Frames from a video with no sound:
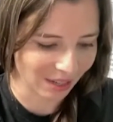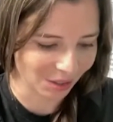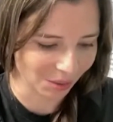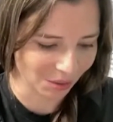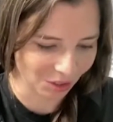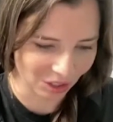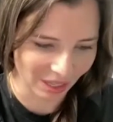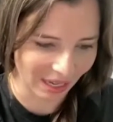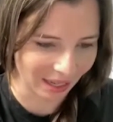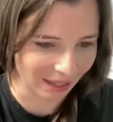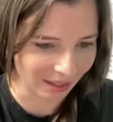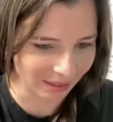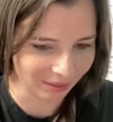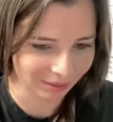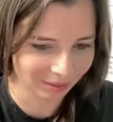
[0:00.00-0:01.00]
So it was like
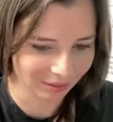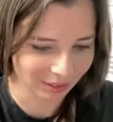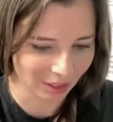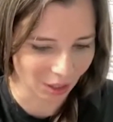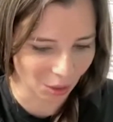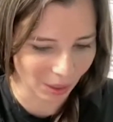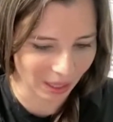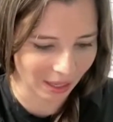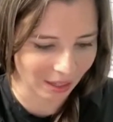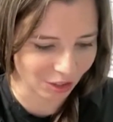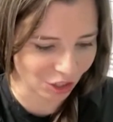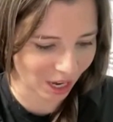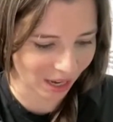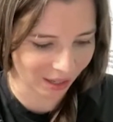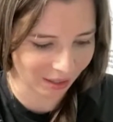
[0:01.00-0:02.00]
a quick gut
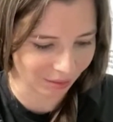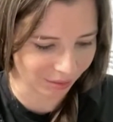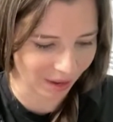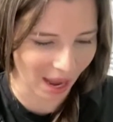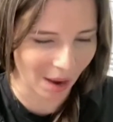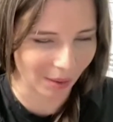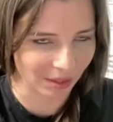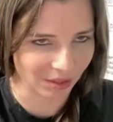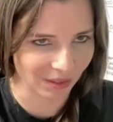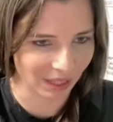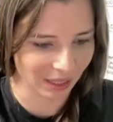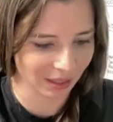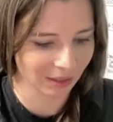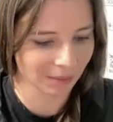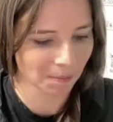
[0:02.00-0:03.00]
check of how I was
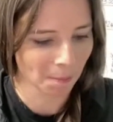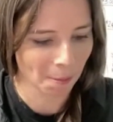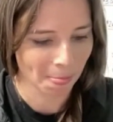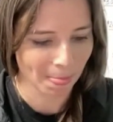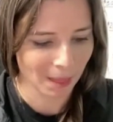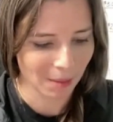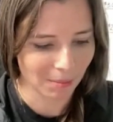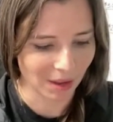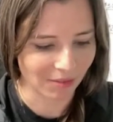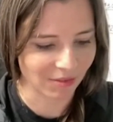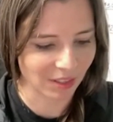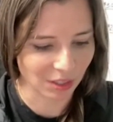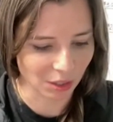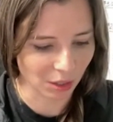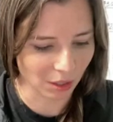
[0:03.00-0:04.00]
feeling, my
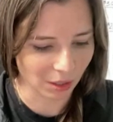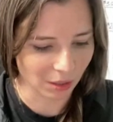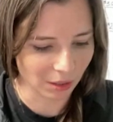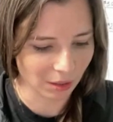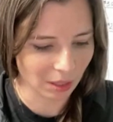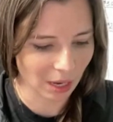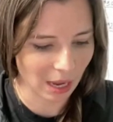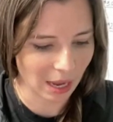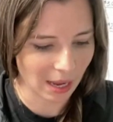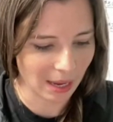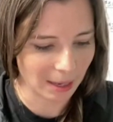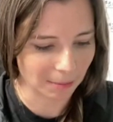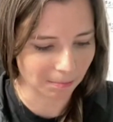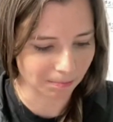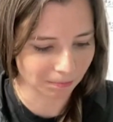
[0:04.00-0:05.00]
physical
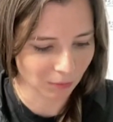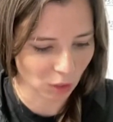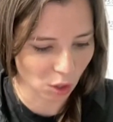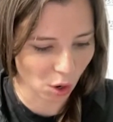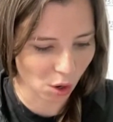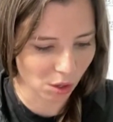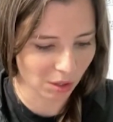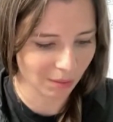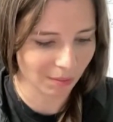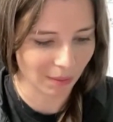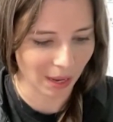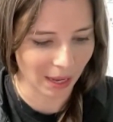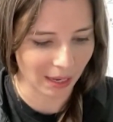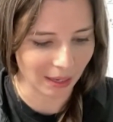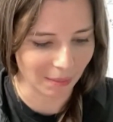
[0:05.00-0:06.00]
goal,
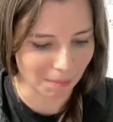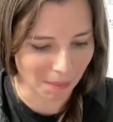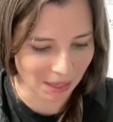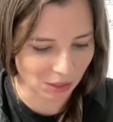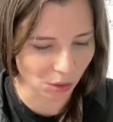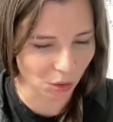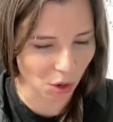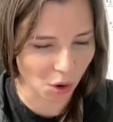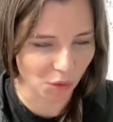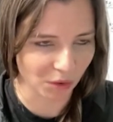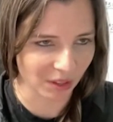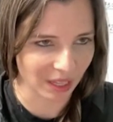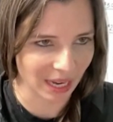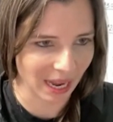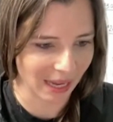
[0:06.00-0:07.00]
my mental goal
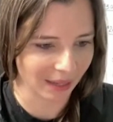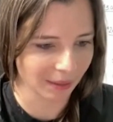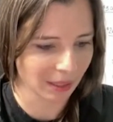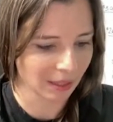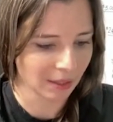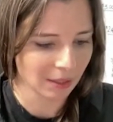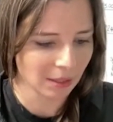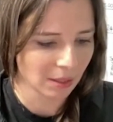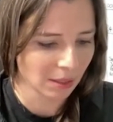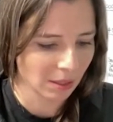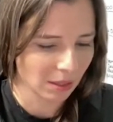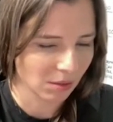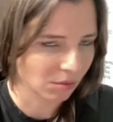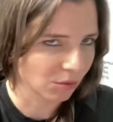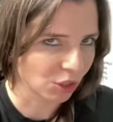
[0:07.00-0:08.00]
for the day,
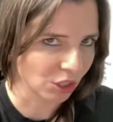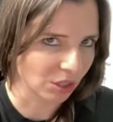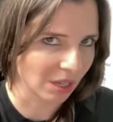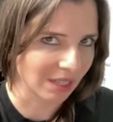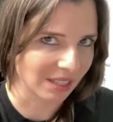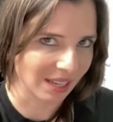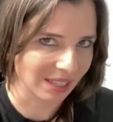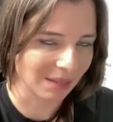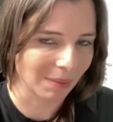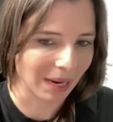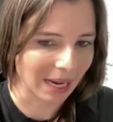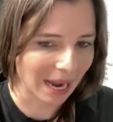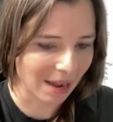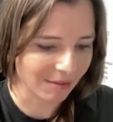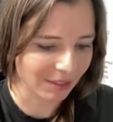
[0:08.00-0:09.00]
just assessing my
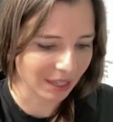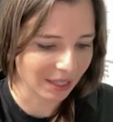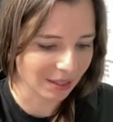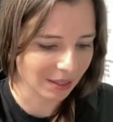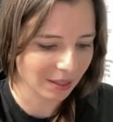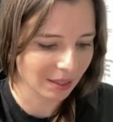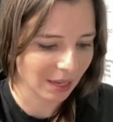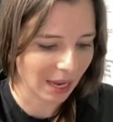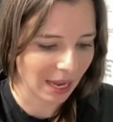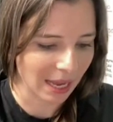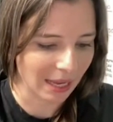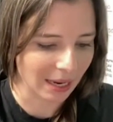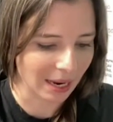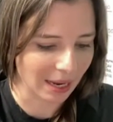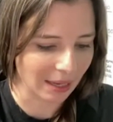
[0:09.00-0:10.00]
confidence,
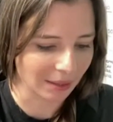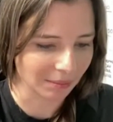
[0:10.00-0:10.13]
and